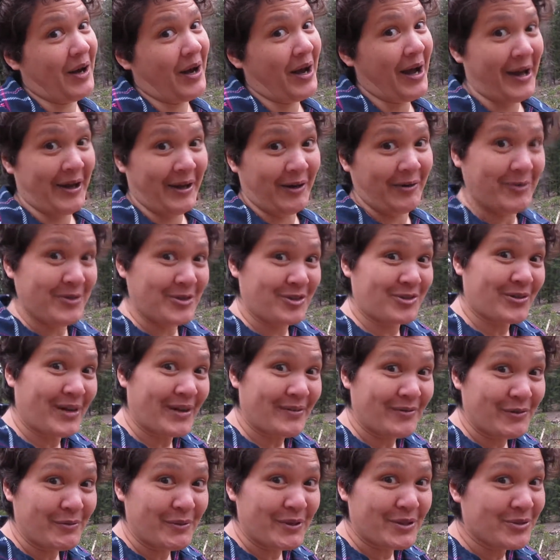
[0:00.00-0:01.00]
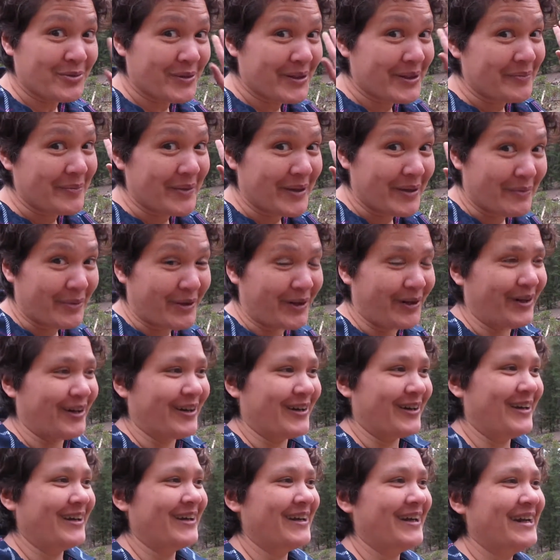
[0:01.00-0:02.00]
I always travel with toilet
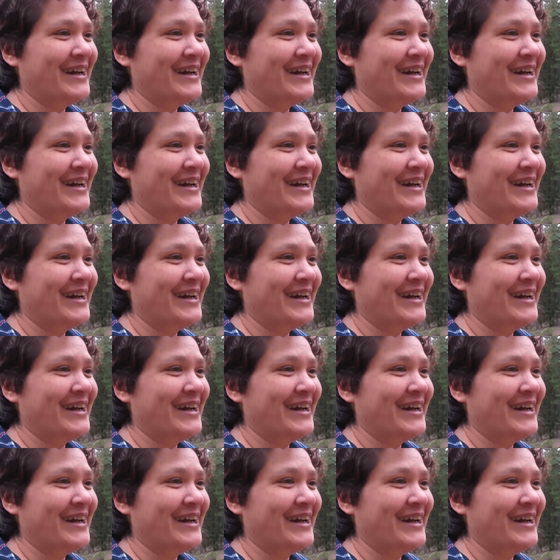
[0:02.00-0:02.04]
paper.